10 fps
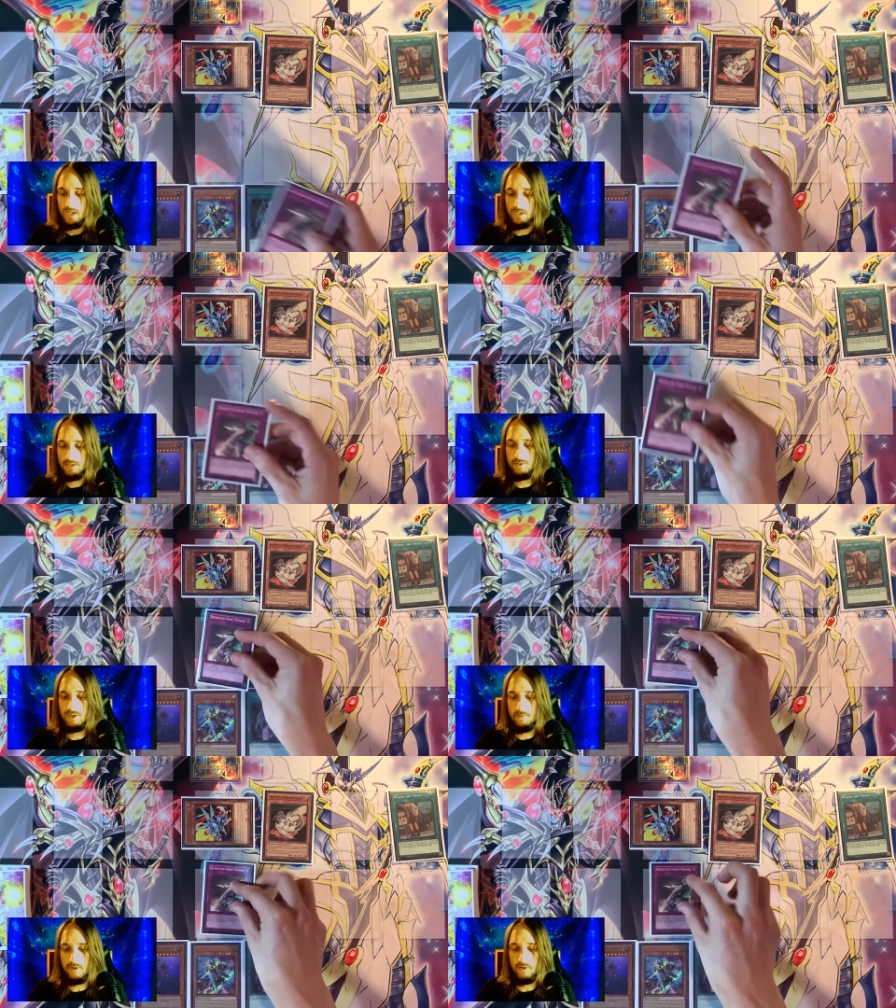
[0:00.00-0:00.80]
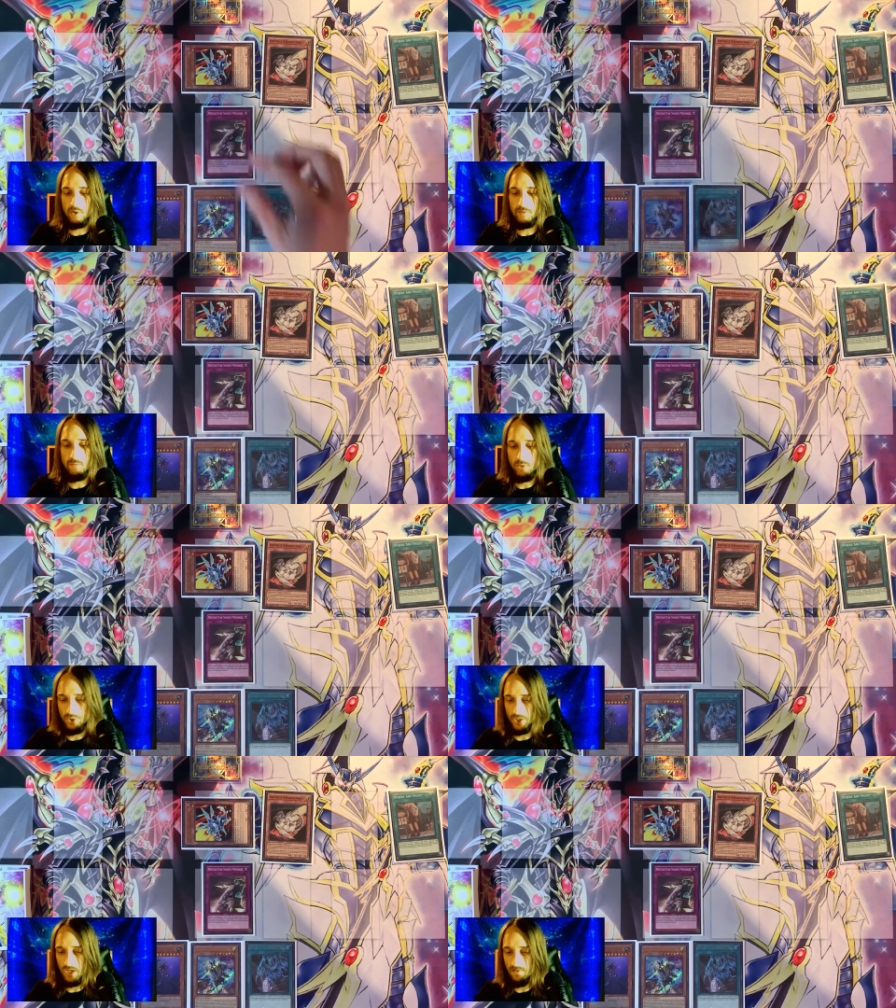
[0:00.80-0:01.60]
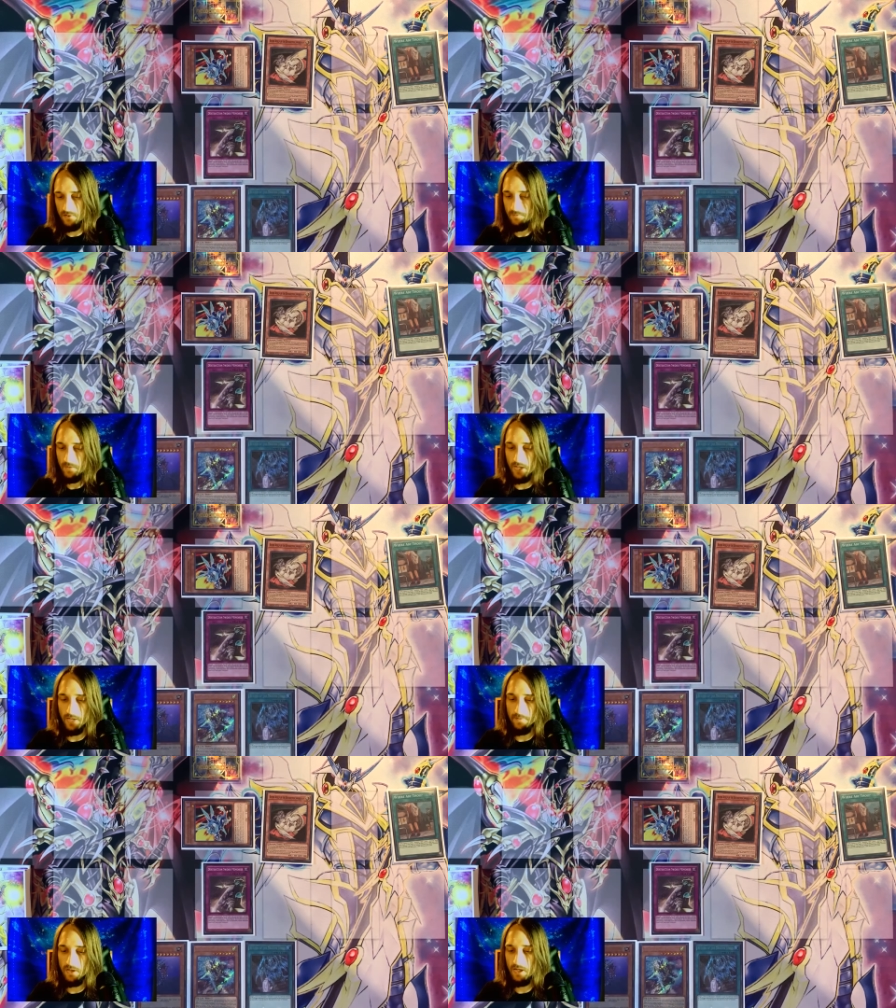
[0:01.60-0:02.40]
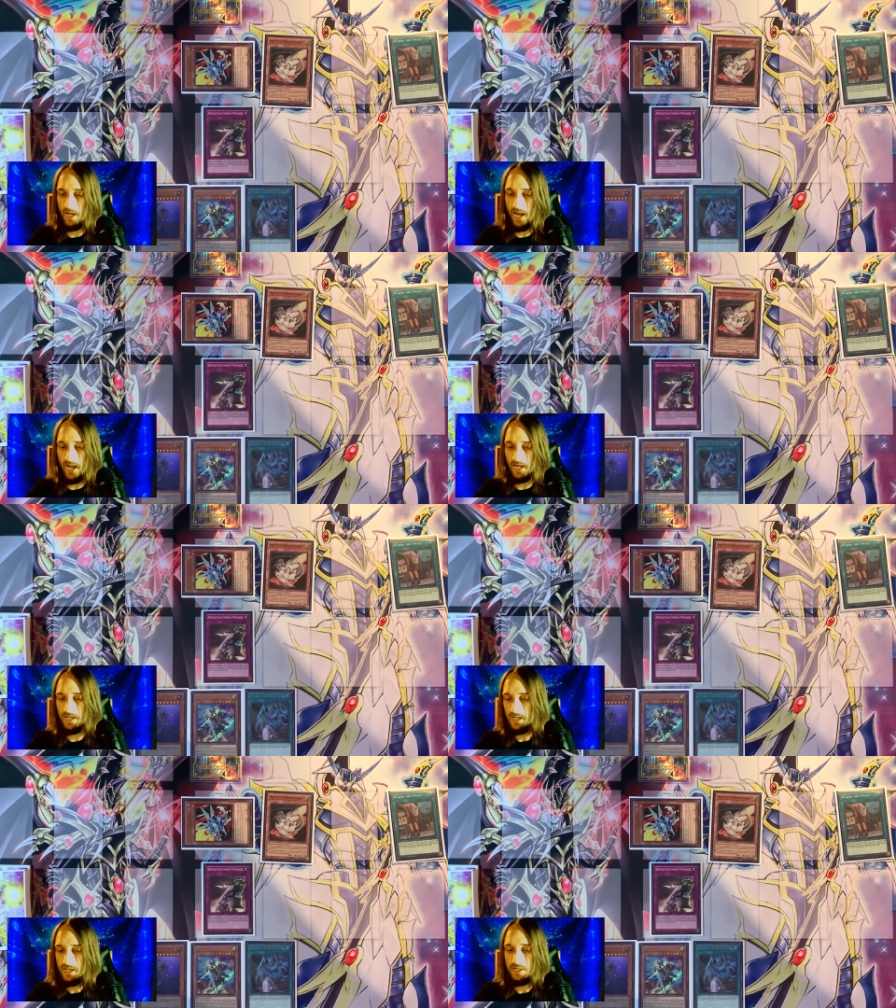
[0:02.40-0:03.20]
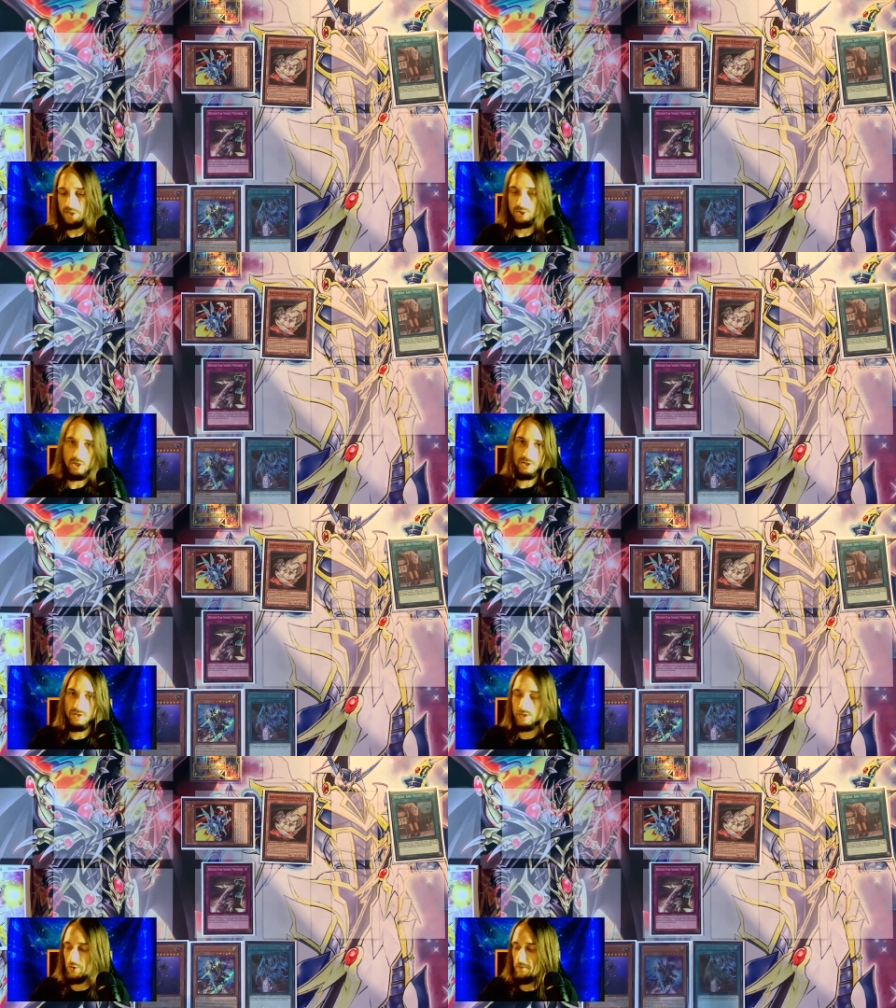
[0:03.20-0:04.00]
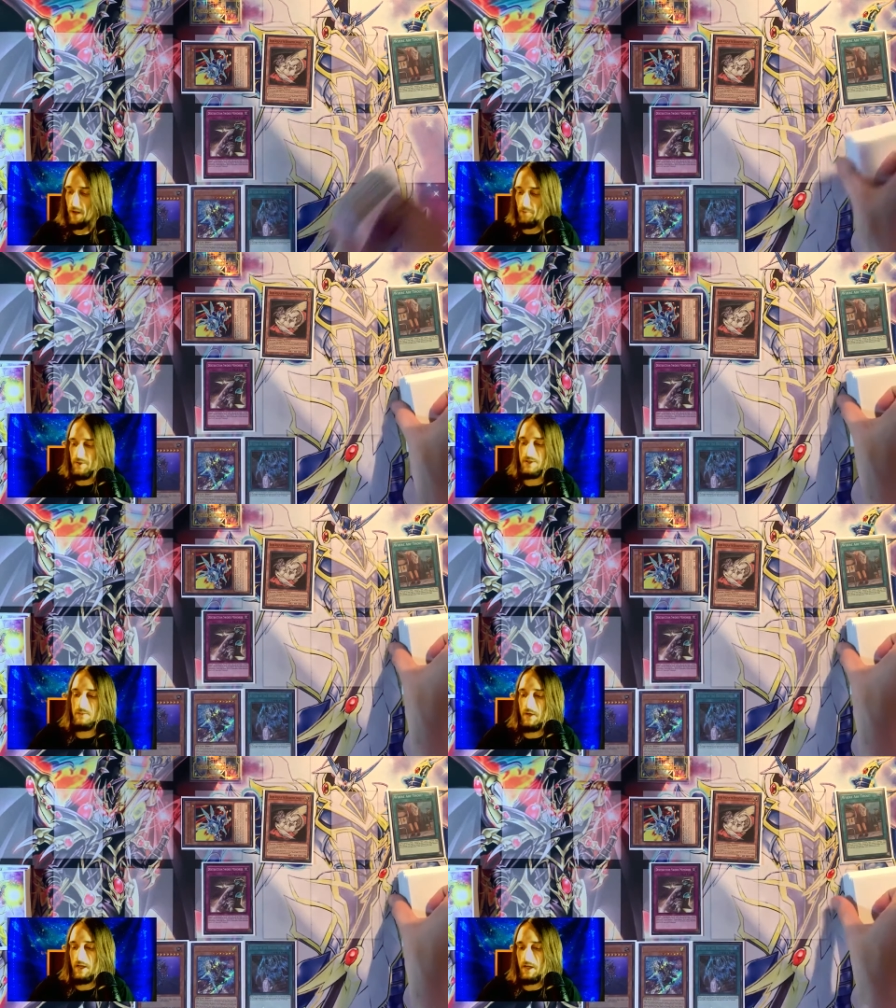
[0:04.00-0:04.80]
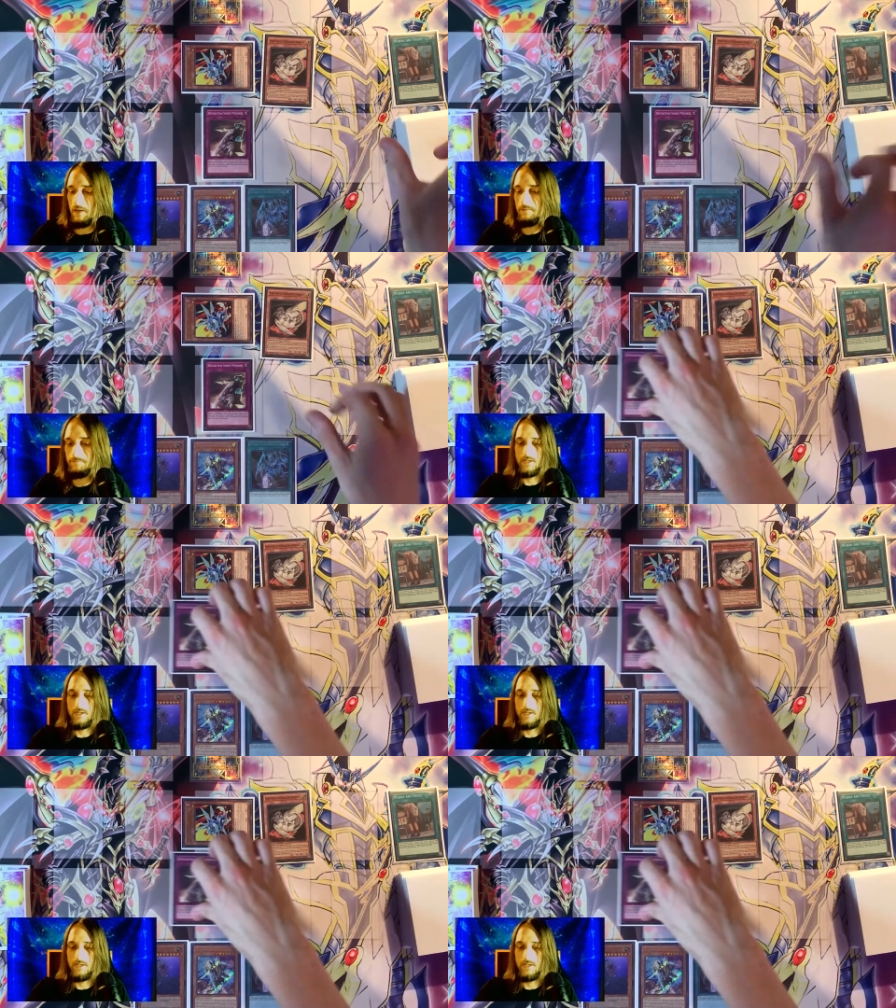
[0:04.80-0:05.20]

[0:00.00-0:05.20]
Let's do something a little bit more tricky though. I'm going to add Destruction Sword Memories to my hand.